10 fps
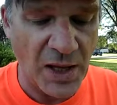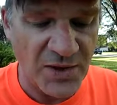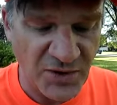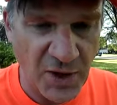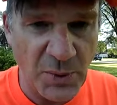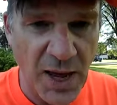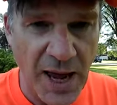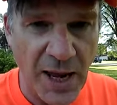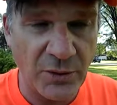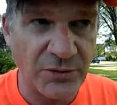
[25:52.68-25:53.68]

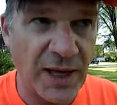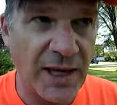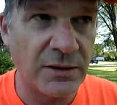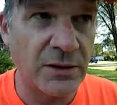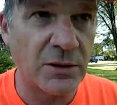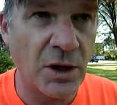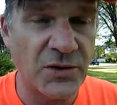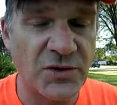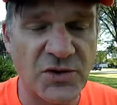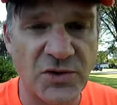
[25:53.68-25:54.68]
somehow that
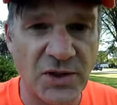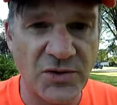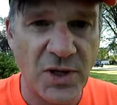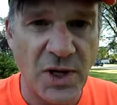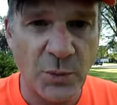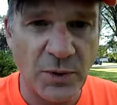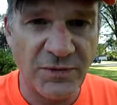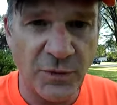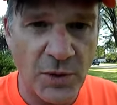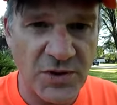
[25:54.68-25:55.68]
consciousness would
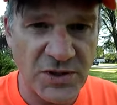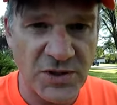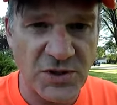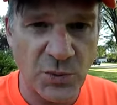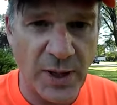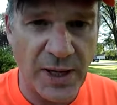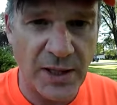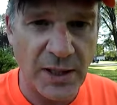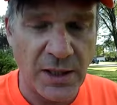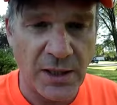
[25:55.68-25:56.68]
force its
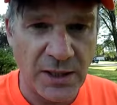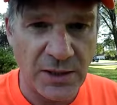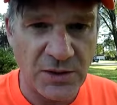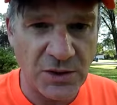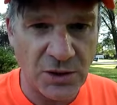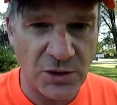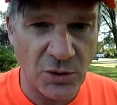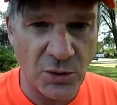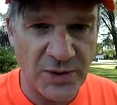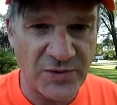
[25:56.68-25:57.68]
way into
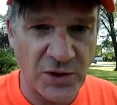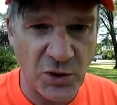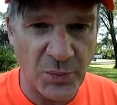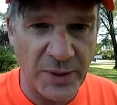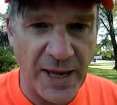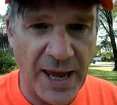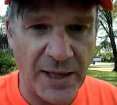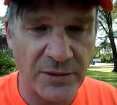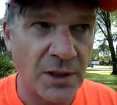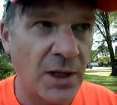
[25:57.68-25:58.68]
you as a human
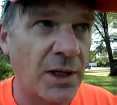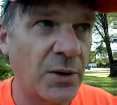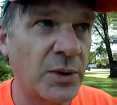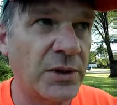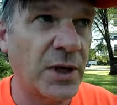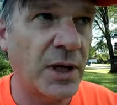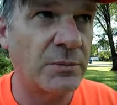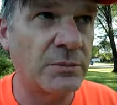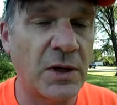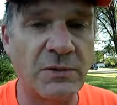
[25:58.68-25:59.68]
and it would
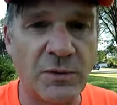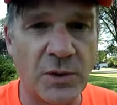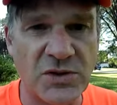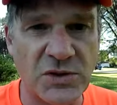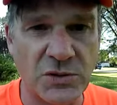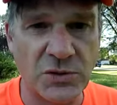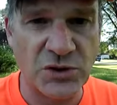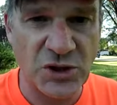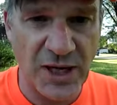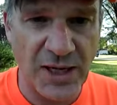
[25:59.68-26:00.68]
um, force you to
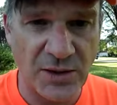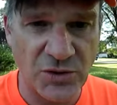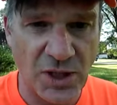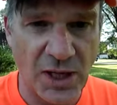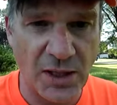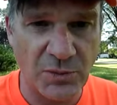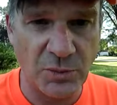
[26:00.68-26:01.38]
change and